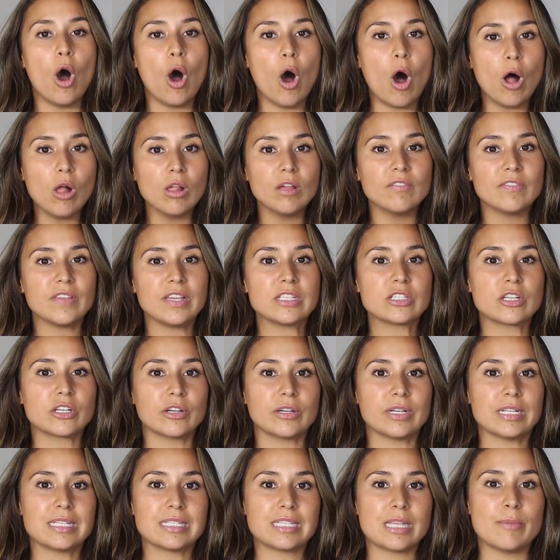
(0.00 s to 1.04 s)
All of these are
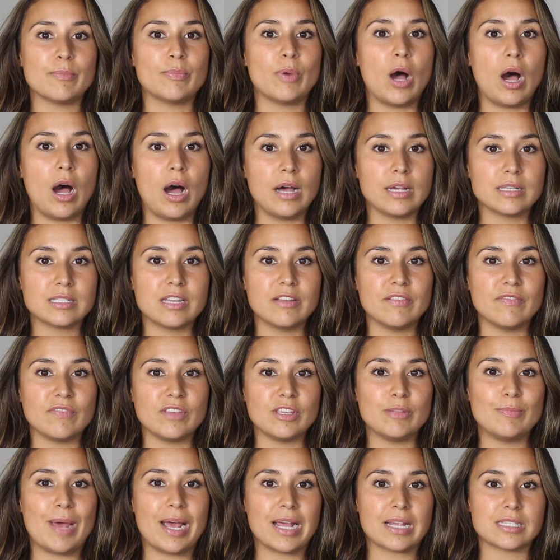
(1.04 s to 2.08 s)
going to send positive
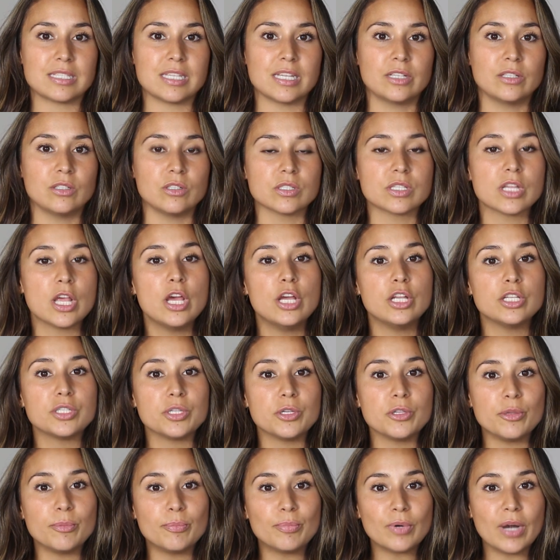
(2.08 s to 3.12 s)
feedback signals
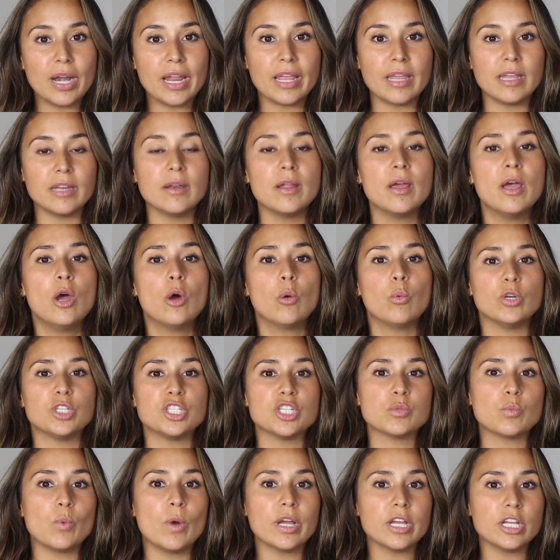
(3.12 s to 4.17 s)
to the brain, which
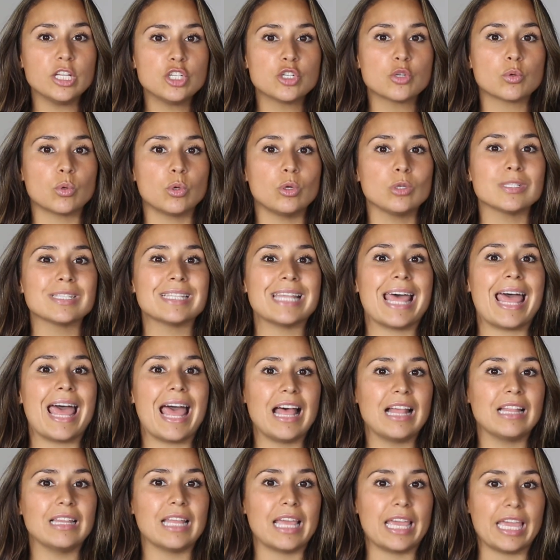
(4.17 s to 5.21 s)
is what controls the
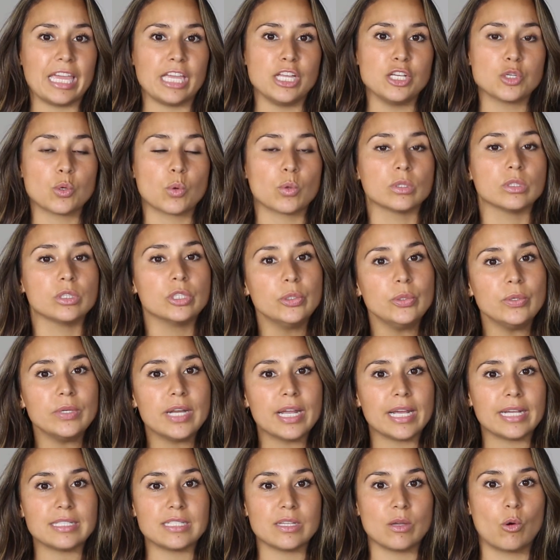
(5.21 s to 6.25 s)
LH or
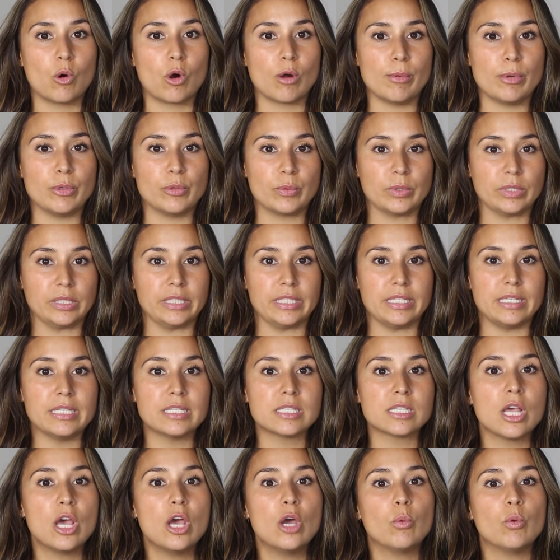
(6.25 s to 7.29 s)
luteinizing hormone
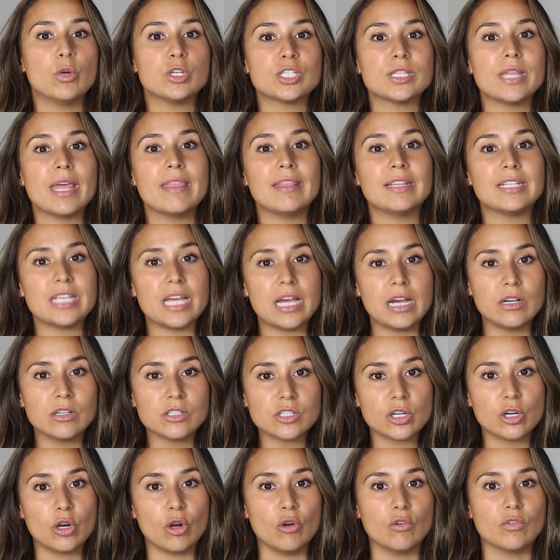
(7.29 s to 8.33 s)
release, which then tells
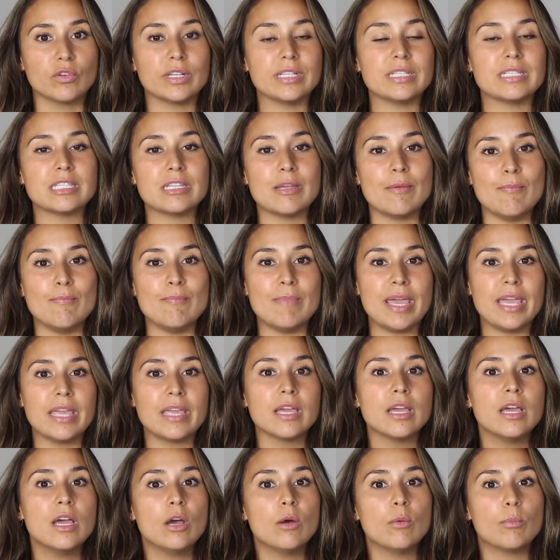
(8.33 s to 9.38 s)
our ovaries to
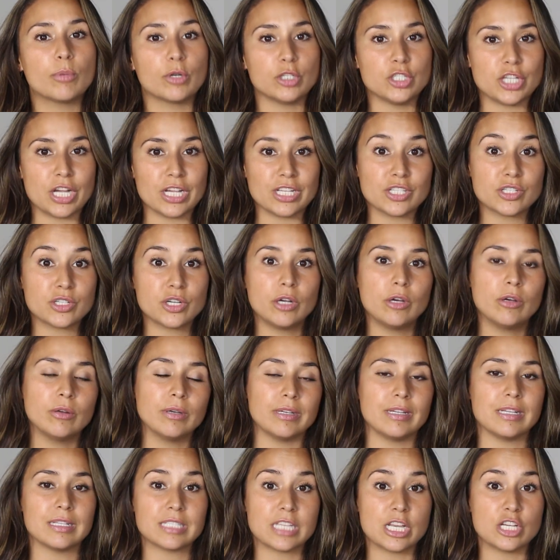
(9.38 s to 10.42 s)
make progesterone
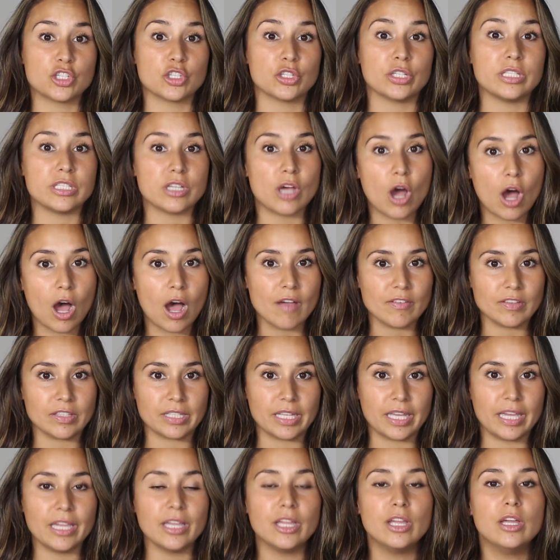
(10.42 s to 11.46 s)
and essentially to
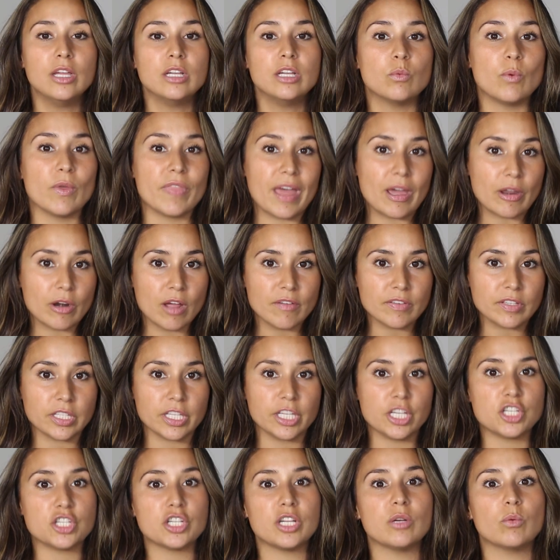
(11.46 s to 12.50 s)
ovulate. Without
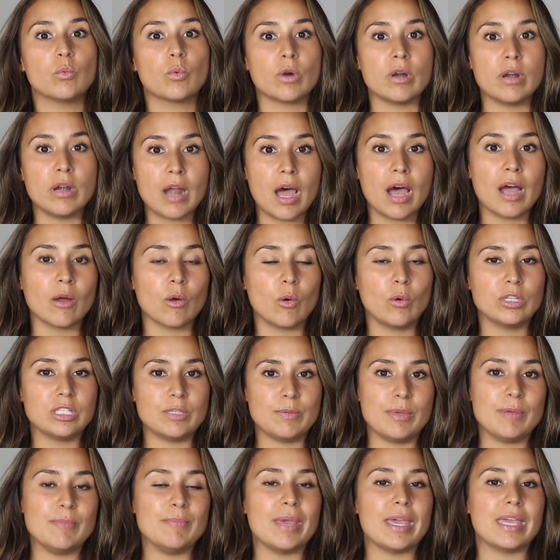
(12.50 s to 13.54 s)
ovulation, we're not going to
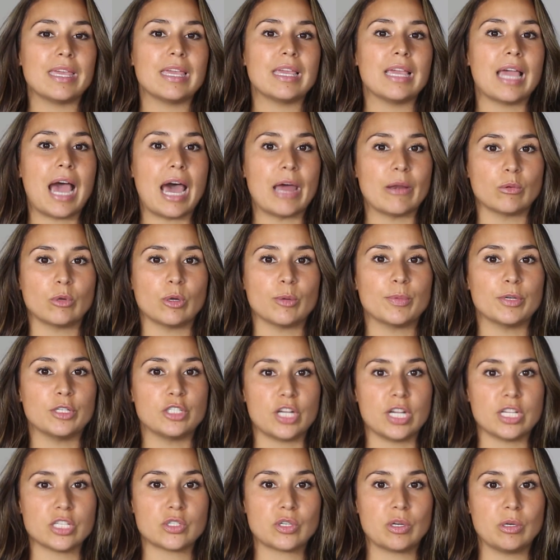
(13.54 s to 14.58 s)
be making adequate
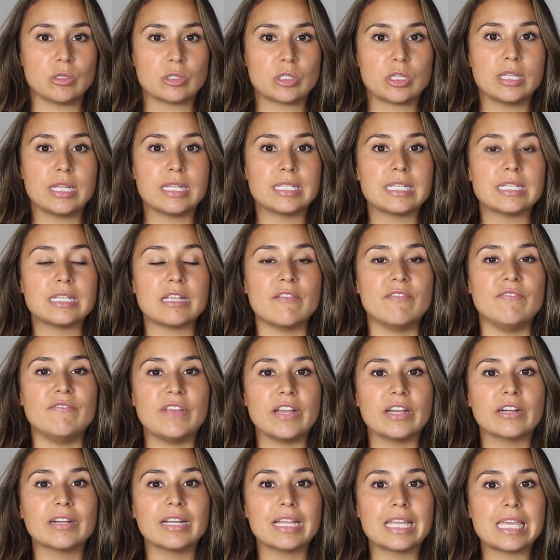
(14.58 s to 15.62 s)
progesterone. So this is a
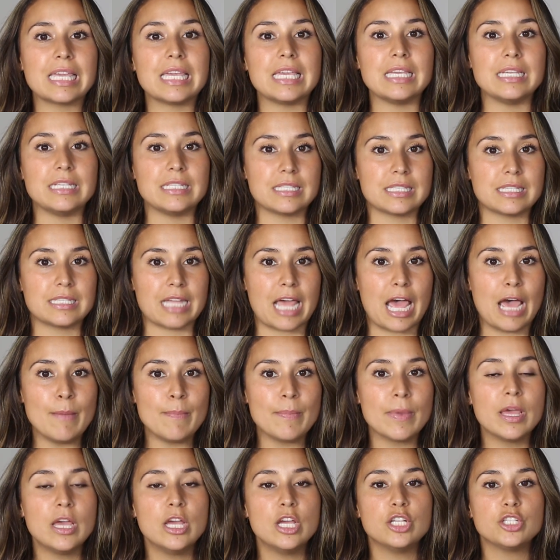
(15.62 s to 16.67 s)
very key step
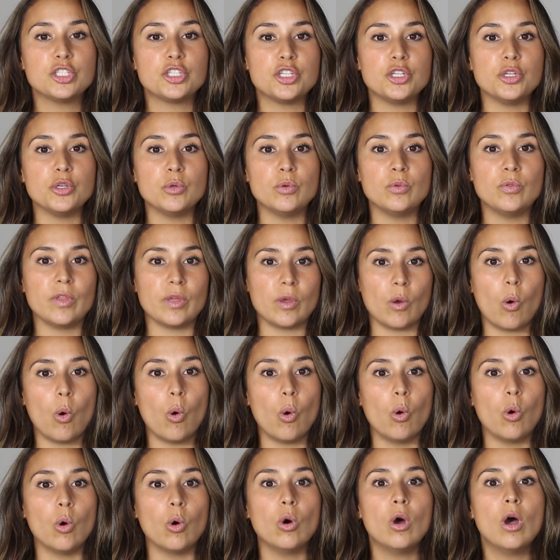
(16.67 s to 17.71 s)
to the
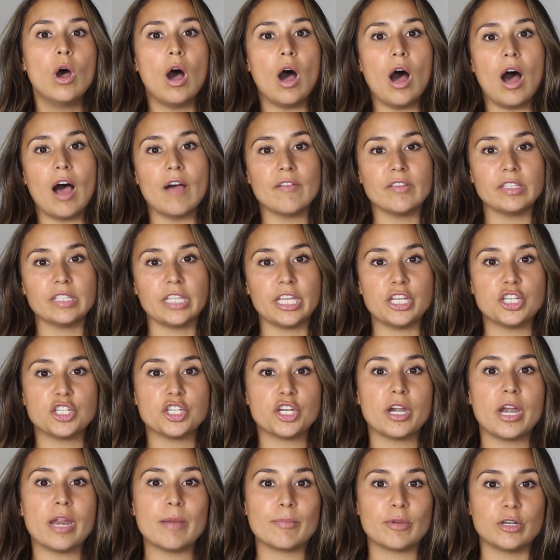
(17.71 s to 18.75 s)
whole
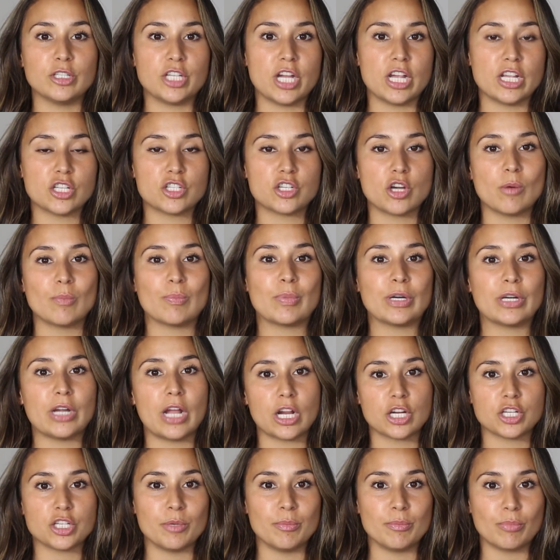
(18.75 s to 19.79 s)
ovulation and progesterone
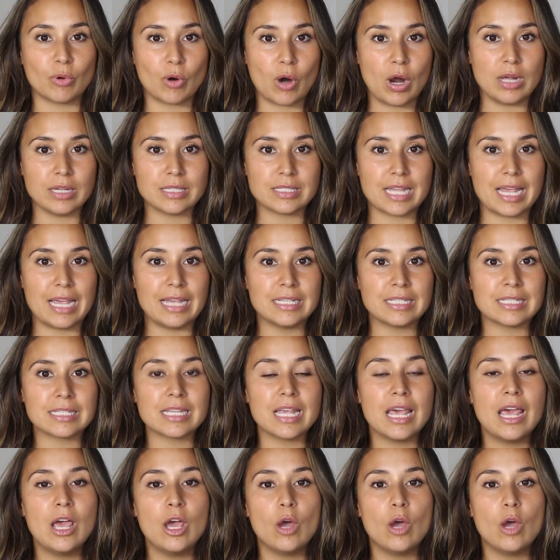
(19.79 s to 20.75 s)
production process.